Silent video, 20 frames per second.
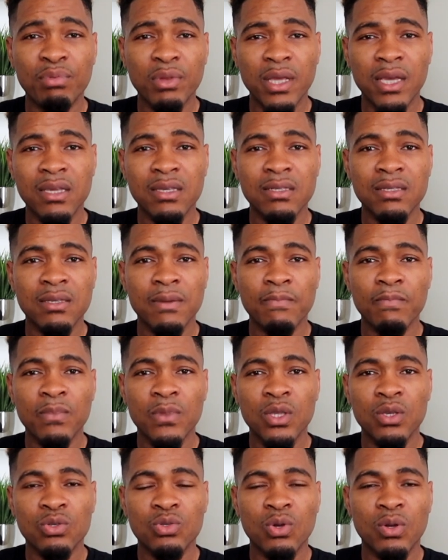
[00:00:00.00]
place
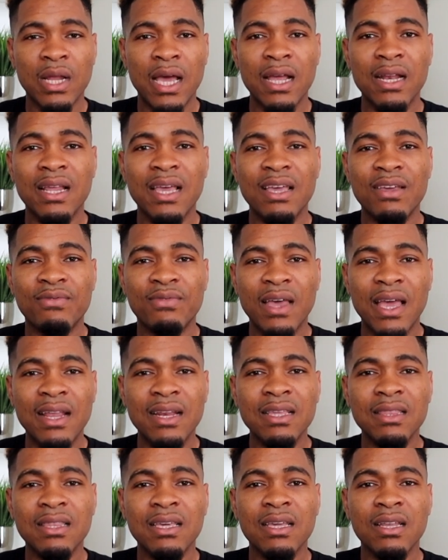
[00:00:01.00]
so that if
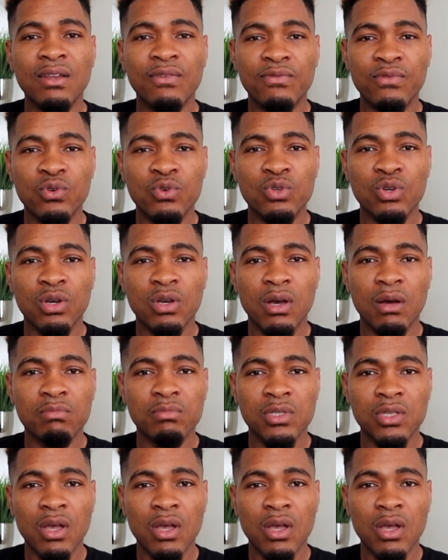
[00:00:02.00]
anything in the future comes